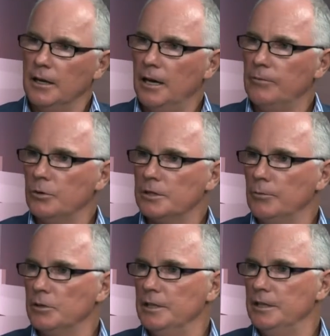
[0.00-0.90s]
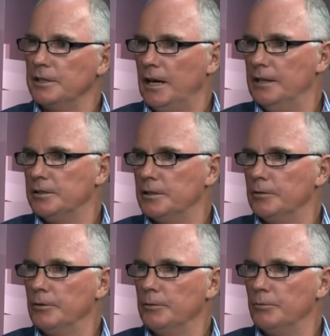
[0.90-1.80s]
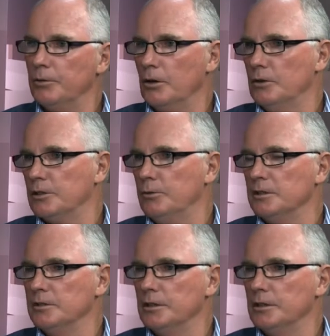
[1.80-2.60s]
unfortunately was in this case, the consequences